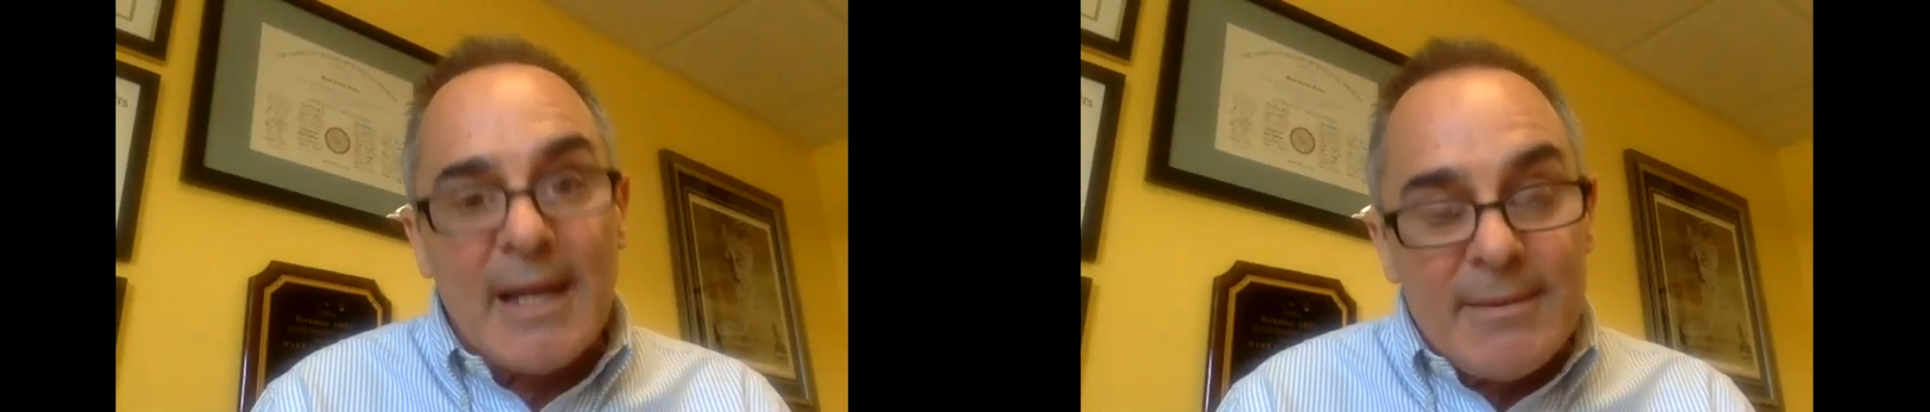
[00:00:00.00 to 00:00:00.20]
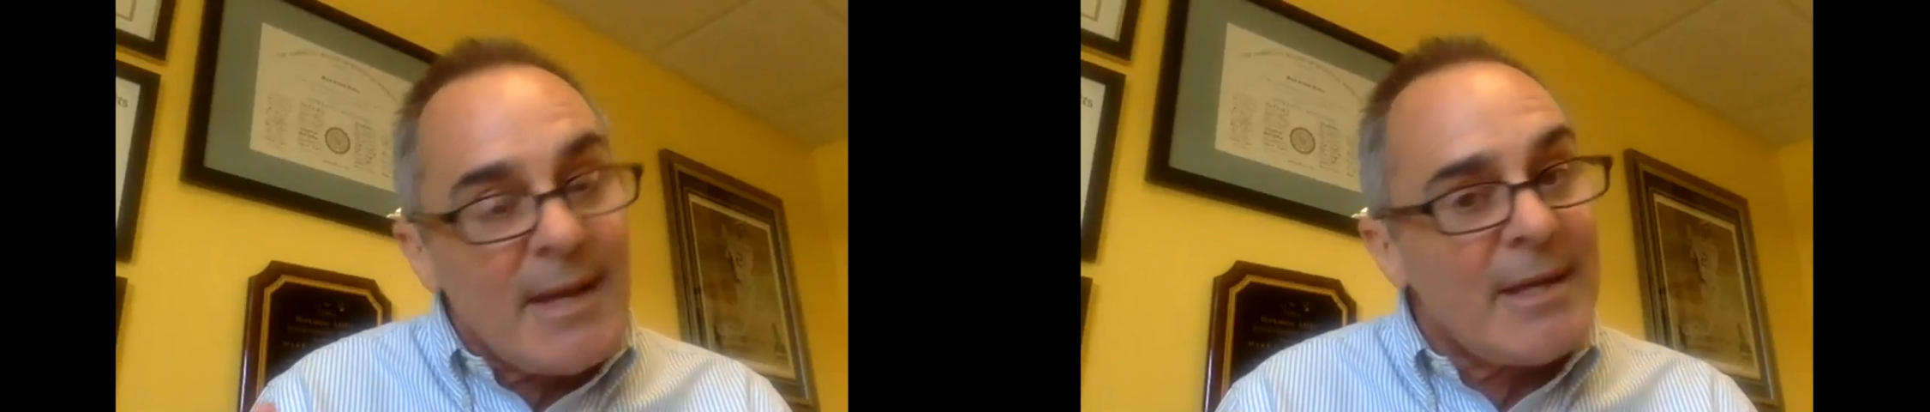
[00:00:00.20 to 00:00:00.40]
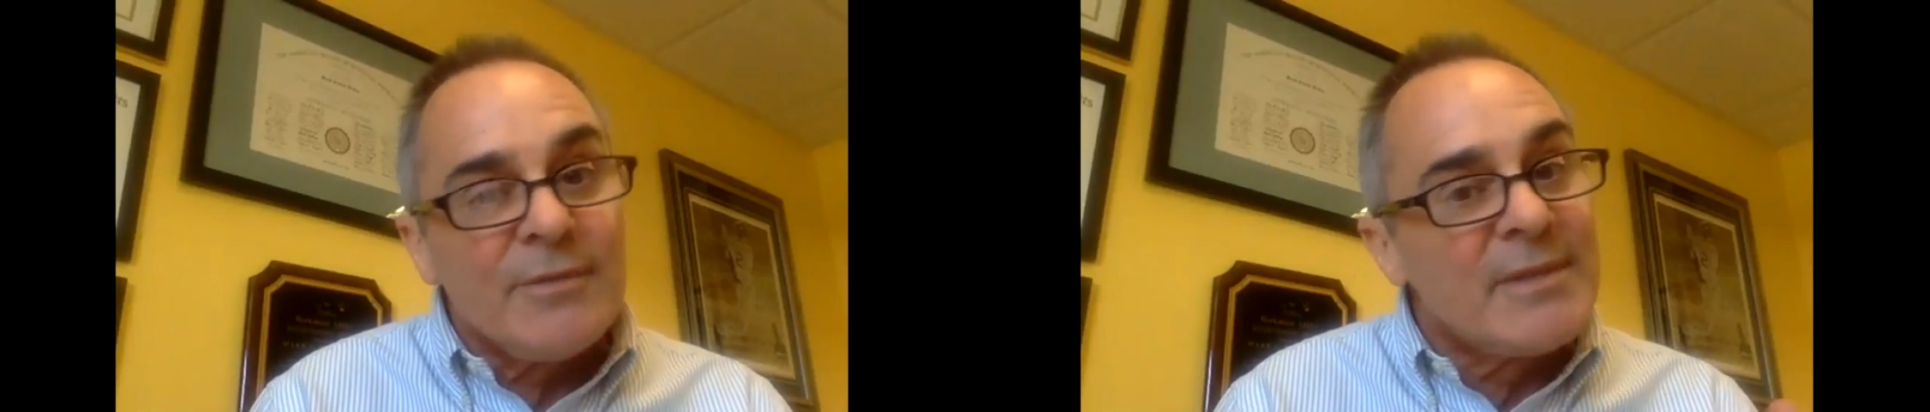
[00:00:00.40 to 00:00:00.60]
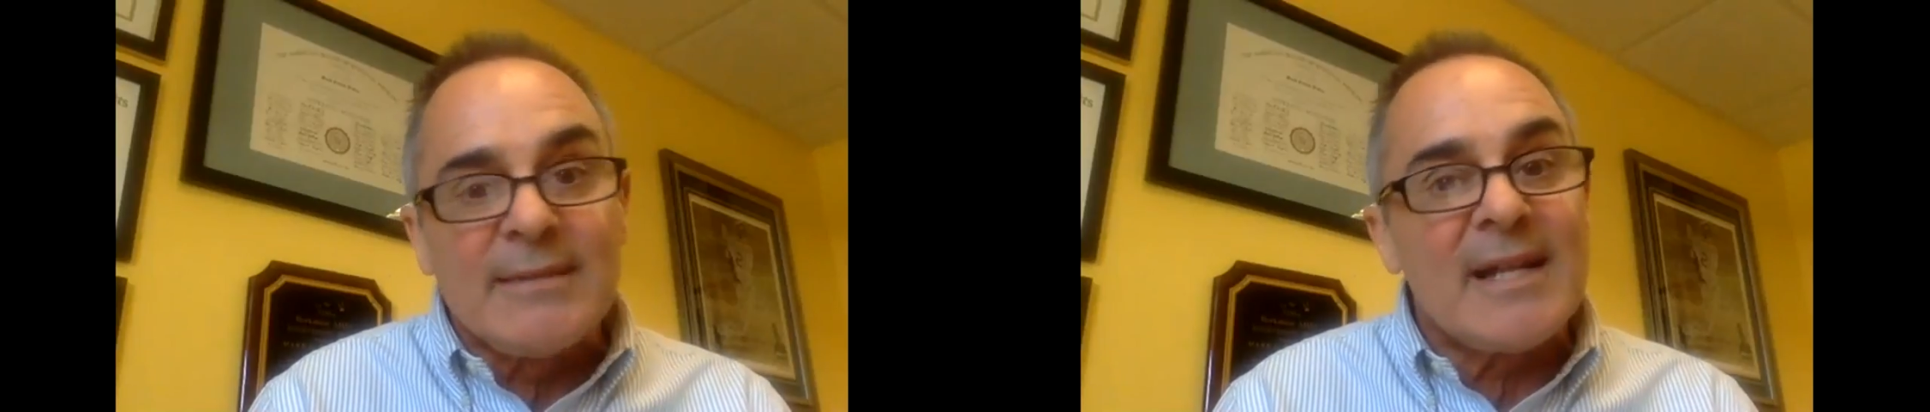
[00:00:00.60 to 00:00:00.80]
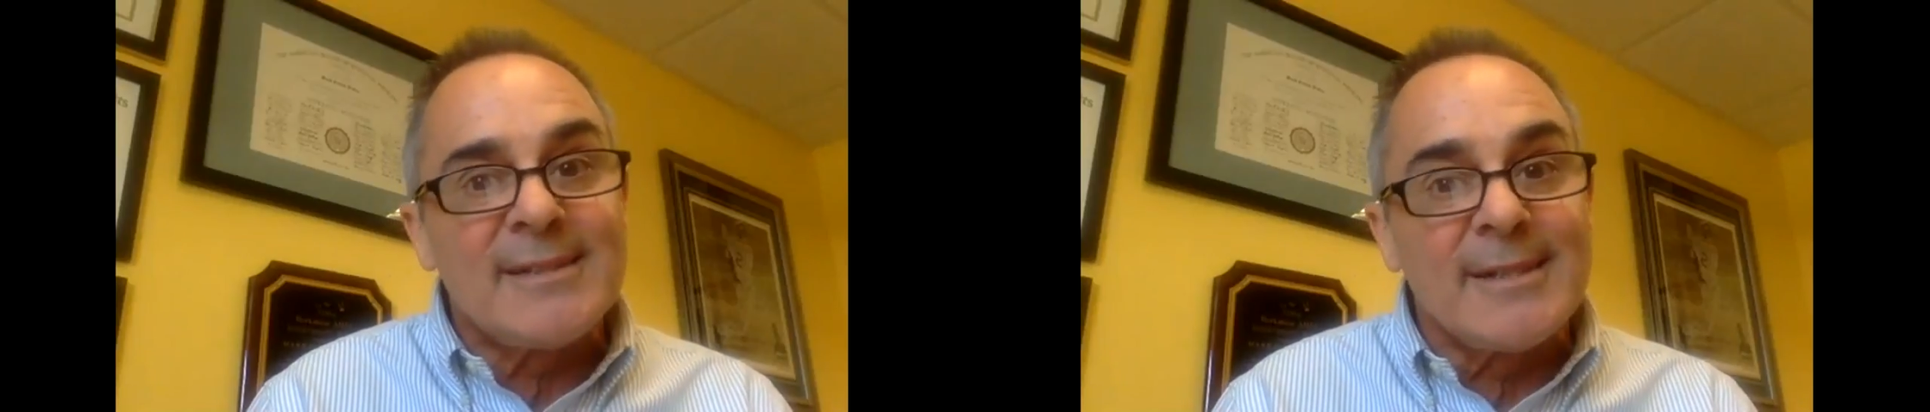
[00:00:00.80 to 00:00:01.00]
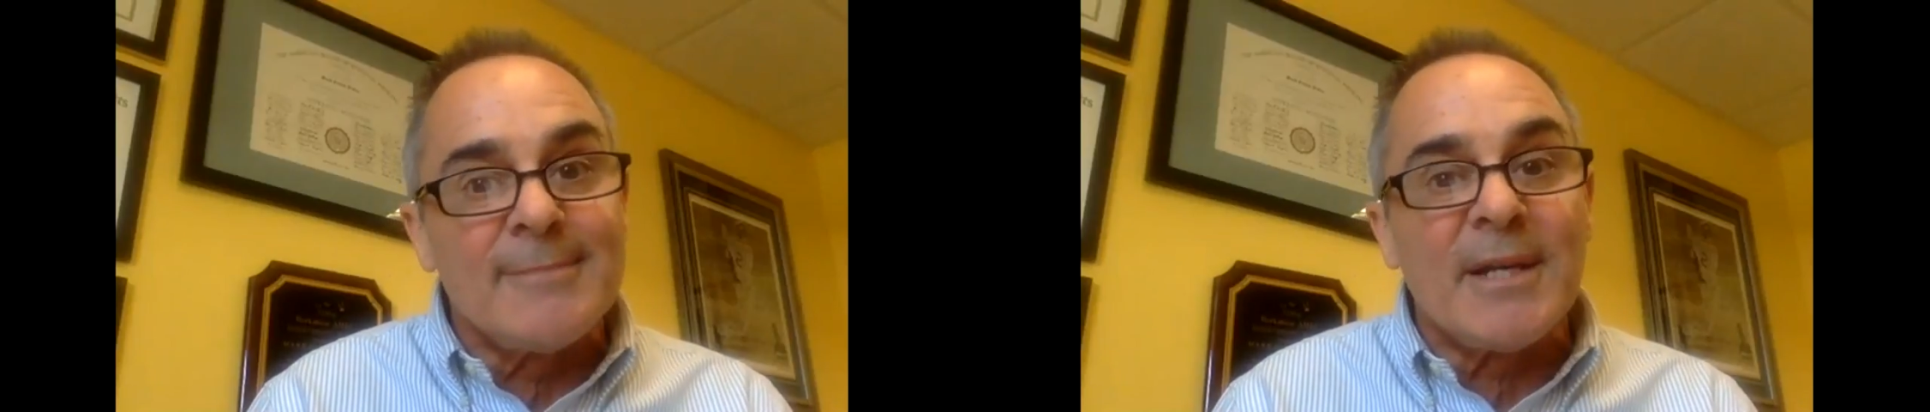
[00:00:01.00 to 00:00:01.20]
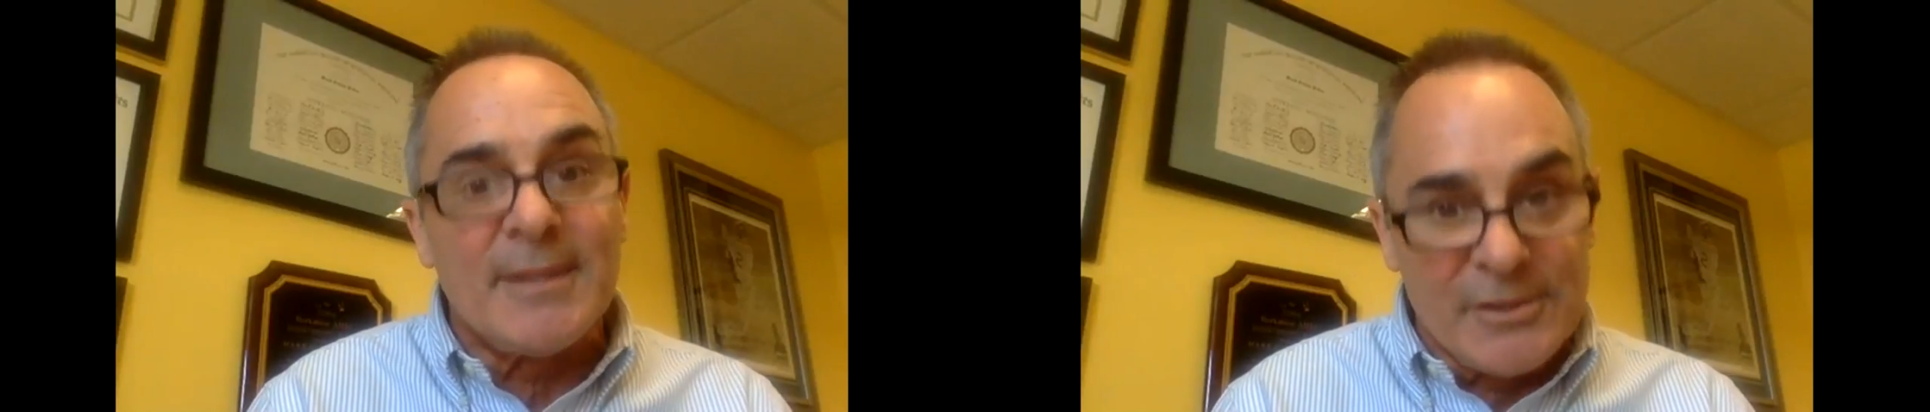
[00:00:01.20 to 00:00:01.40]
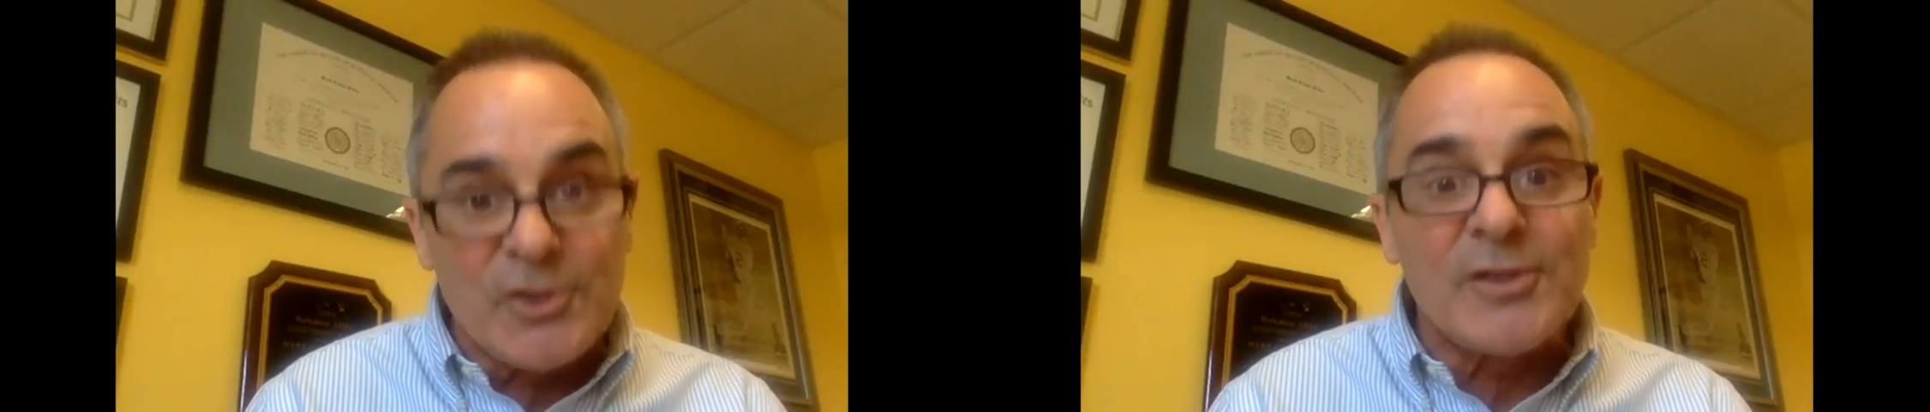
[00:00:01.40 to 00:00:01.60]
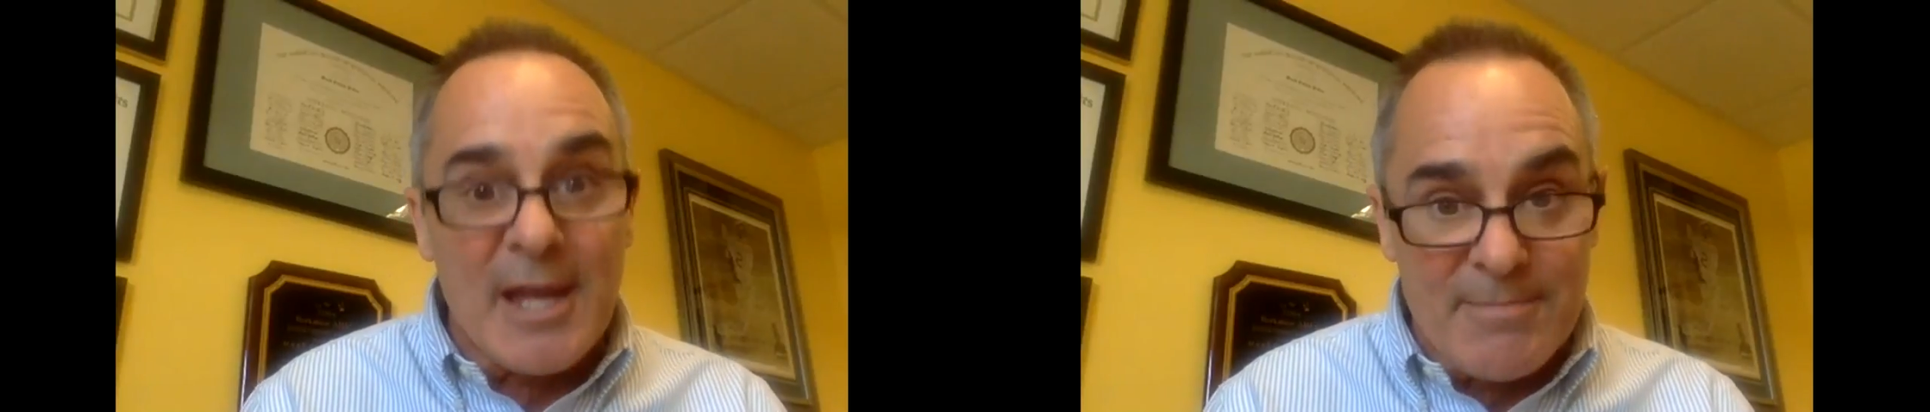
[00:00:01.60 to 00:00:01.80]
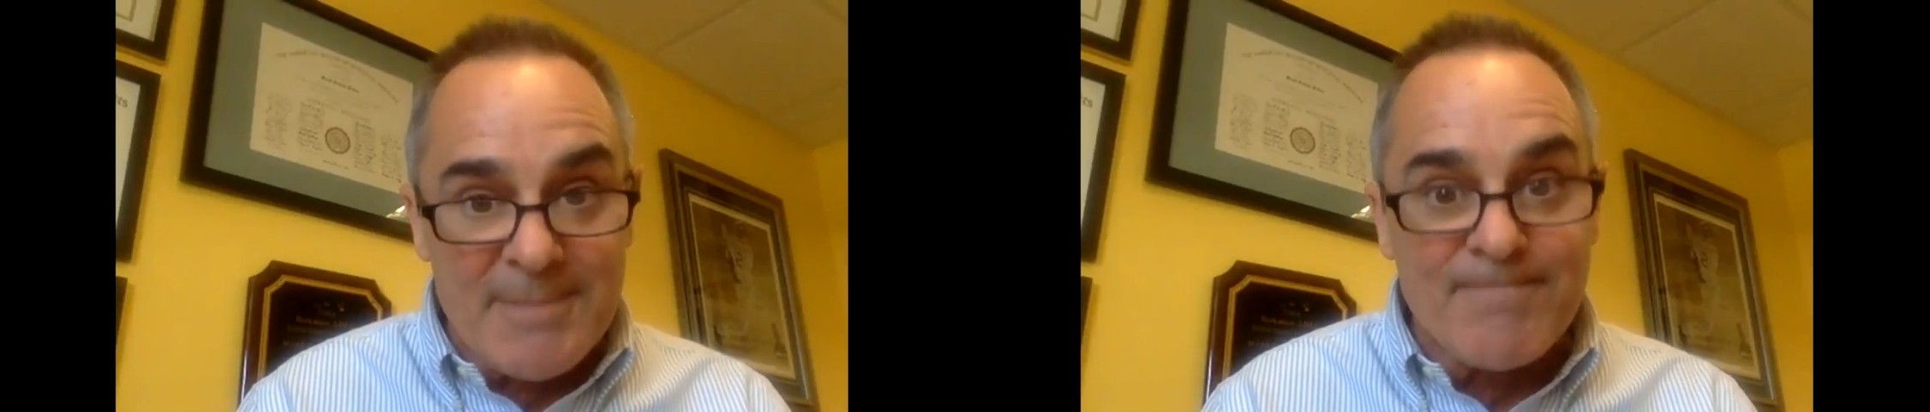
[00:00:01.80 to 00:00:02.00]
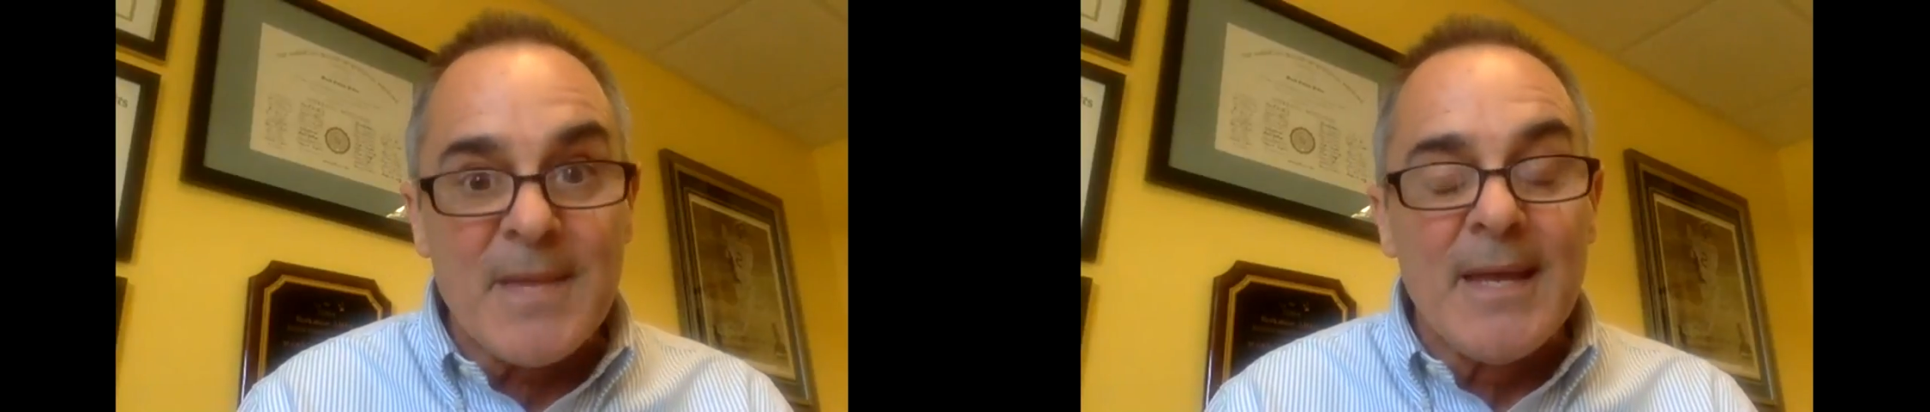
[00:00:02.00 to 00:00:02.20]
I don't think that's an understatement.